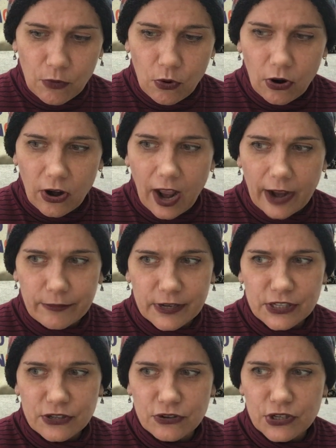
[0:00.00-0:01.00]
more, I
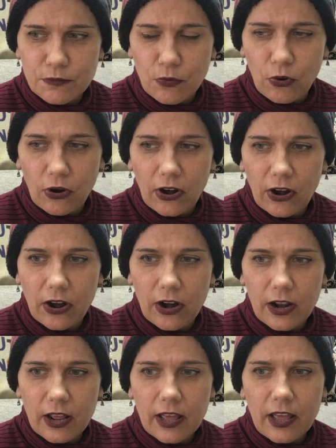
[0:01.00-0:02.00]
research more
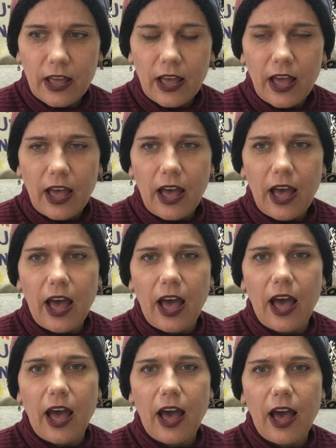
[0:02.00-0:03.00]

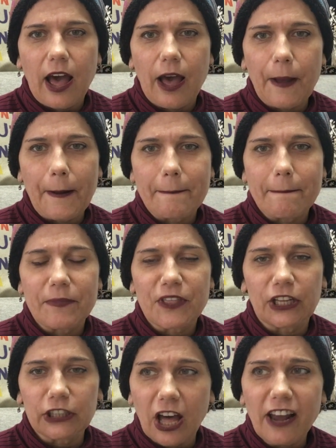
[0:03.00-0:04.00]
um,
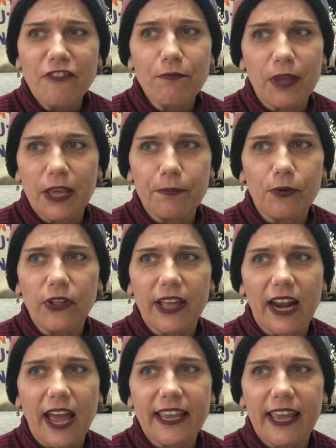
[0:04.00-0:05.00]
than a lot of people
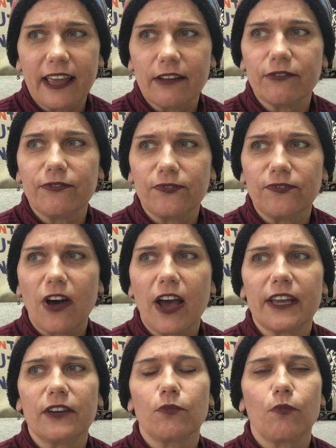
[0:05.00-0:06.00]
and I can't
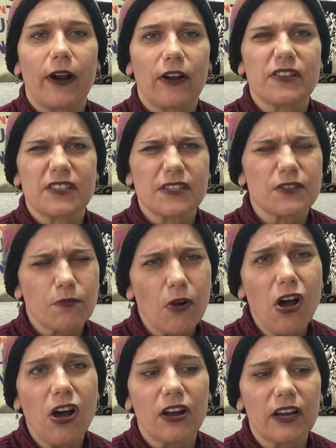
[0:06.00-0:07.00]
find where this is
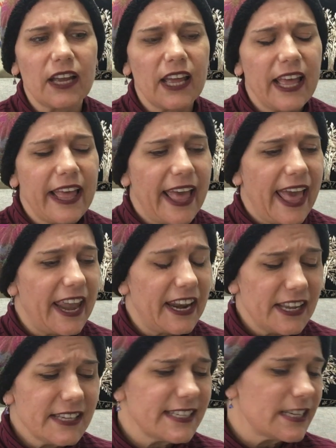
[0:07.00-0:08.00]
wrong and
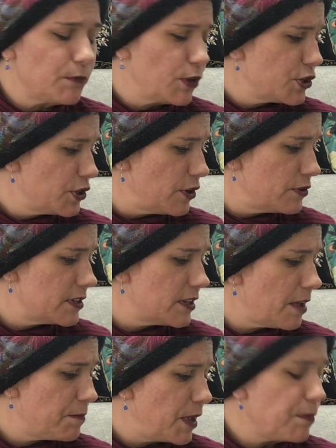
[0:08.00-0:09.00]
it is similar to those
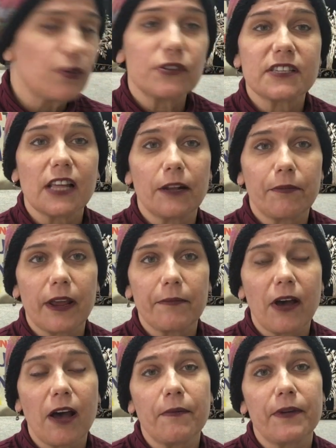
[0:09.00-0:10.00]
people who
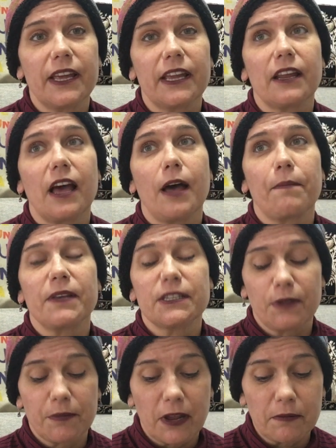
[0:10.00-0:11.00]
celebrate Muhammad, uh,
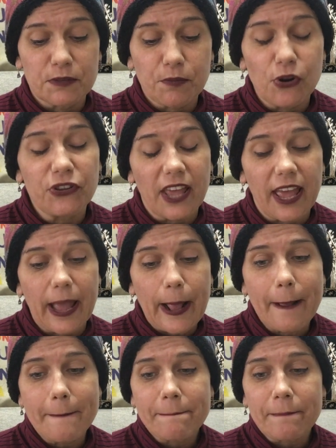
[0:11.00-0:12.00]
peace be upon him's birthday,